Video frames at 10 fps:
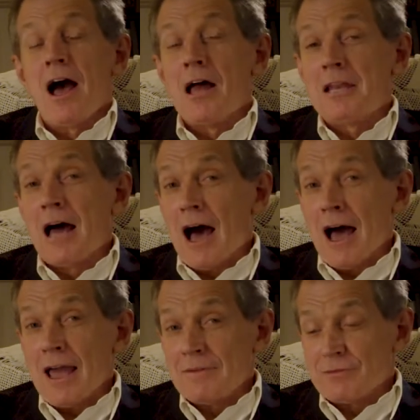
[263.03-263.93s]

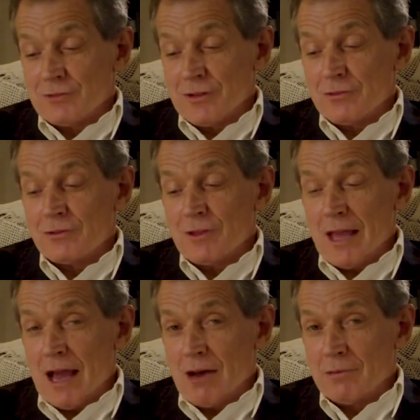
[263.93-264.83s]
alive since the
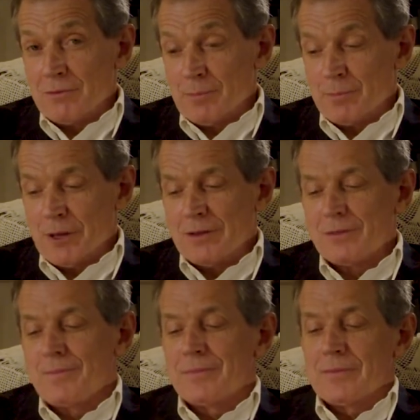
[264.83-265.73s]
hour of her birth.
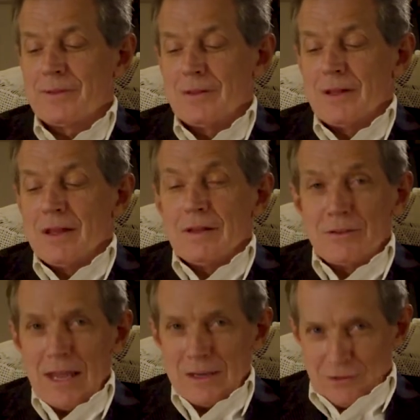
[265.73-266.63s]

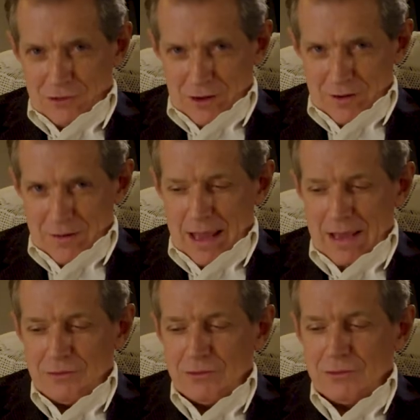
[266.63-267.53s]
Nature
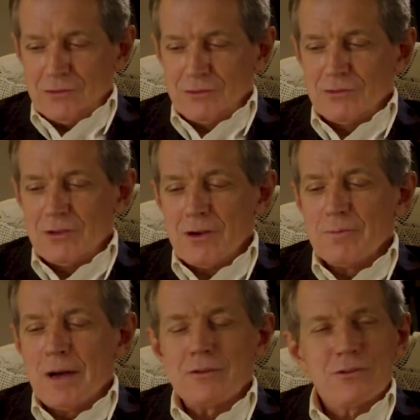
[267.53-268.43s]
has so
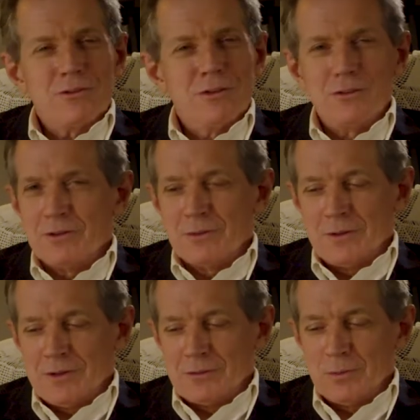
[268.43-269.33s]
much to do
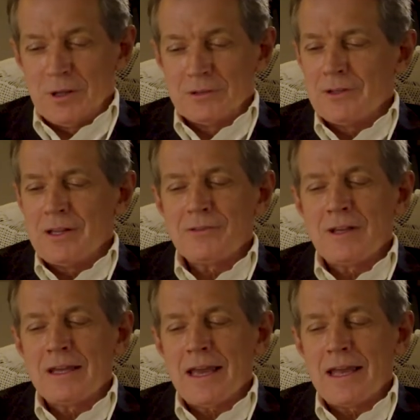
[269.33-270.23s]
in this world and is
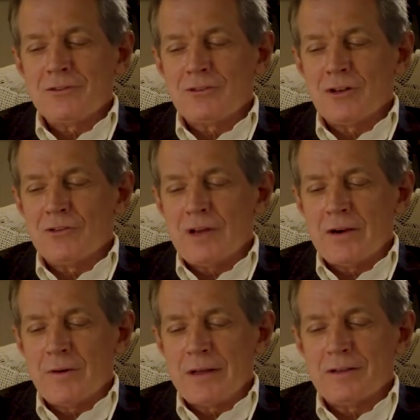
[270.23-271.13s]
engaged in
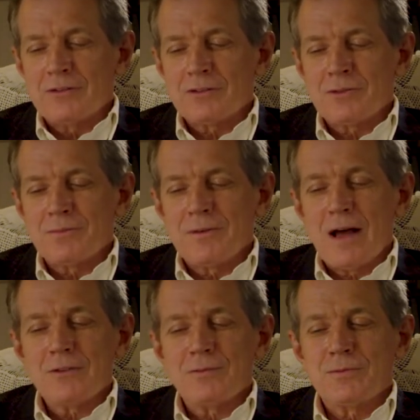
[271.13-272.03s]
generating such a
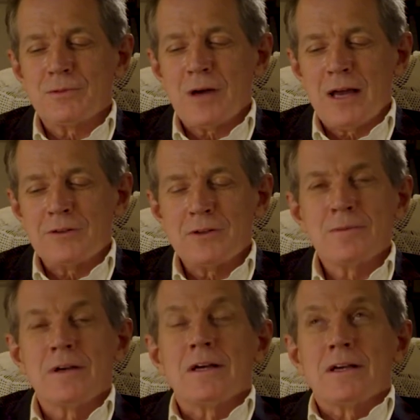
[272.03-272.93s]
vast variety of
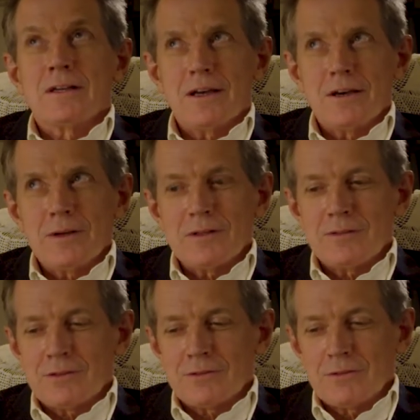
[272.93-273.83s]

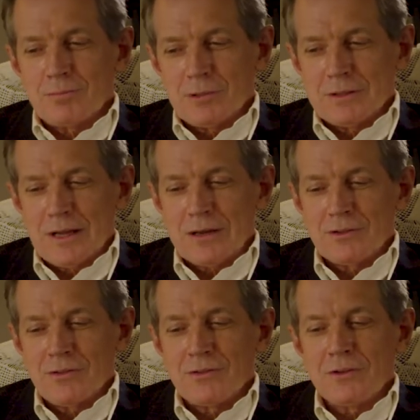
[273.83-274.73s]
coexistent
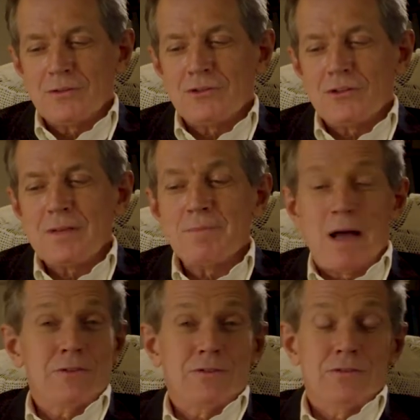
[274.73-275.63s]
productions that she
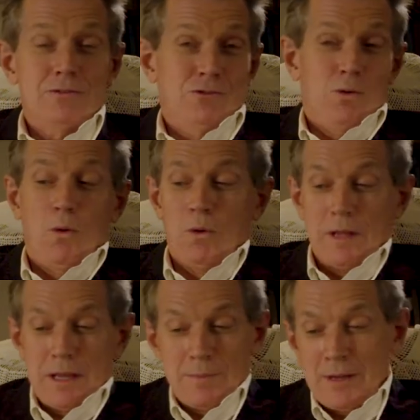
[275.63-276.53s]
must
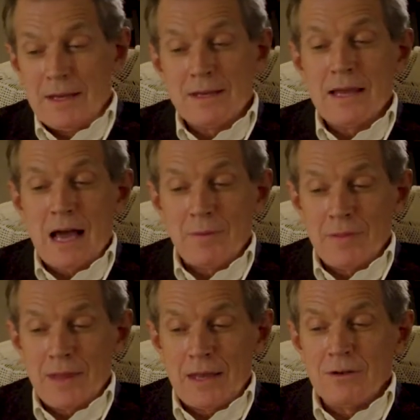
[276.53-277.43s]
surely be now
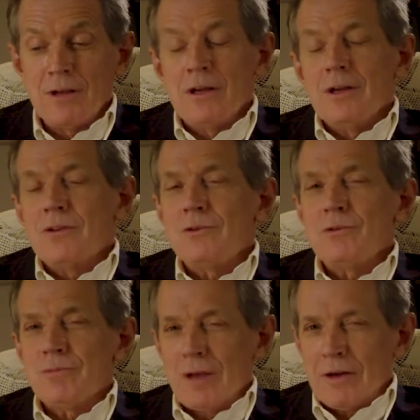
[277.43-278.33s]
and then
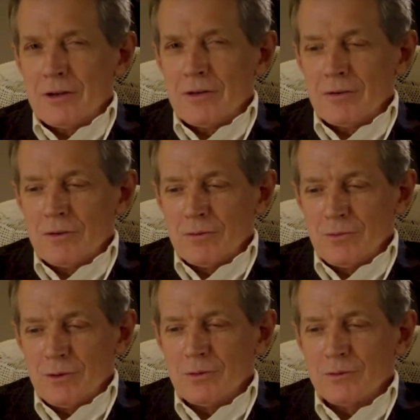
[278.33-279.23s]
too flurried and
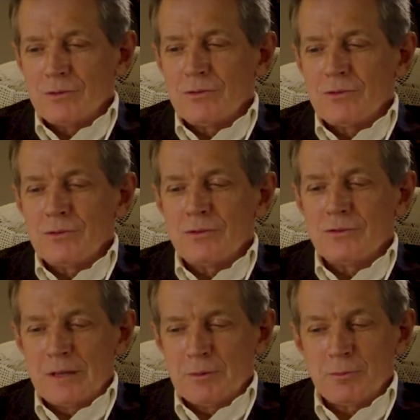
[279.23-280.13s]
confused to
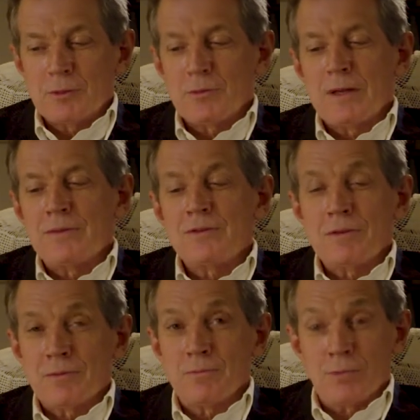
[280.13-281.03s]
distinguish between the
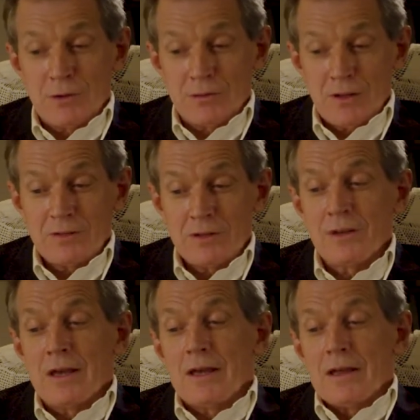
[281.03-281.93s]
different processes
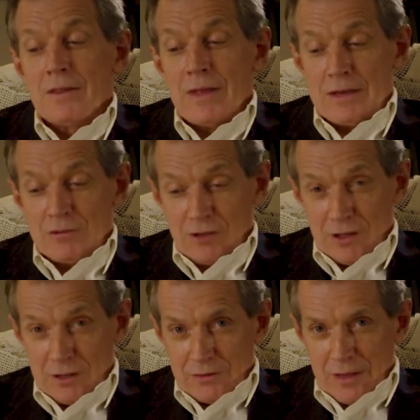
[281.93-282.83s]
that
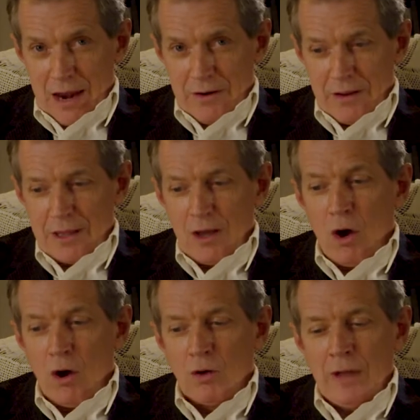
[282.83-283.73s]
she is carrying
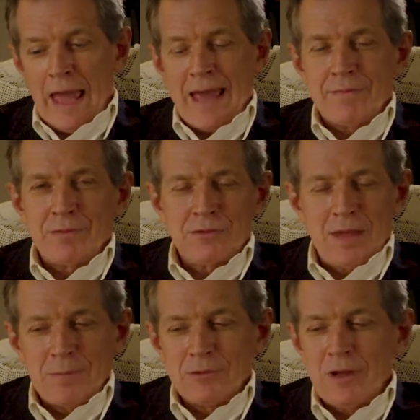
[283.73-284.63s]
on at the
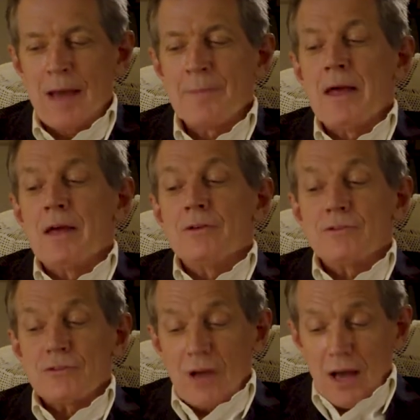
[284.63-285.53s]
same time.
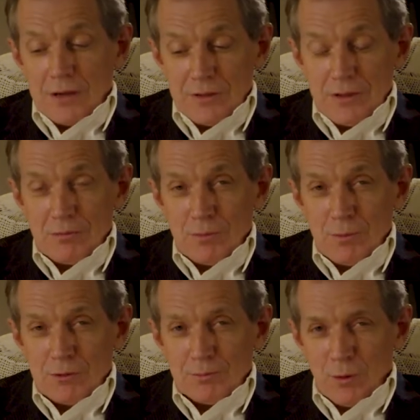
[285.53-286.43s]
Starting from
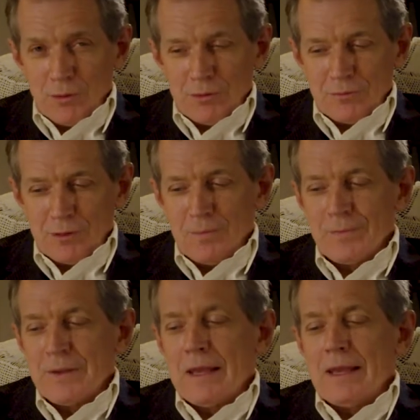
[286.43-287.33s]
this point of view,
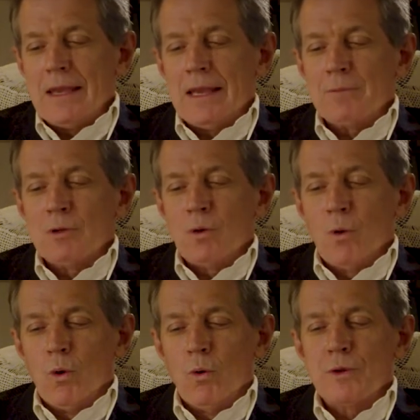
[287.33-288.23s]
it will
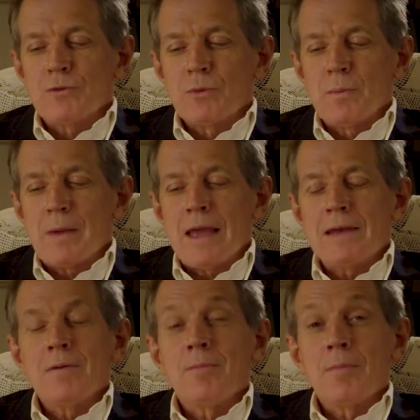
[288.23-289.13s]
always
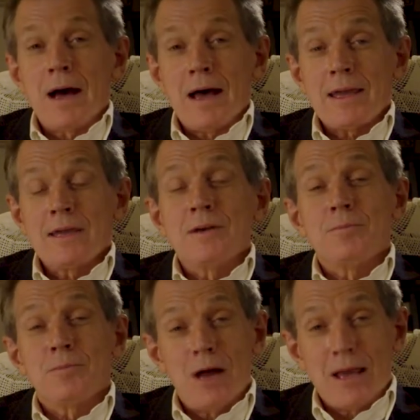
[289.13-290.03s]
remain my
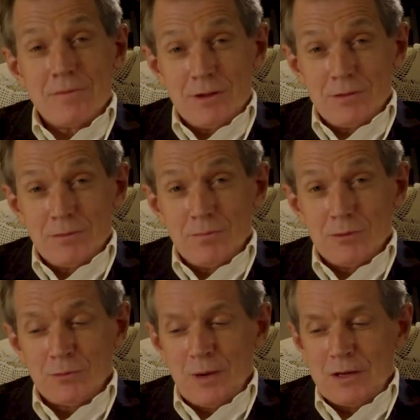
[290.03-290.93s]
private
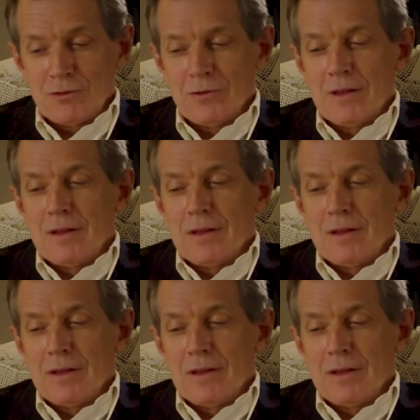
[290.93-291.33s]
persuasion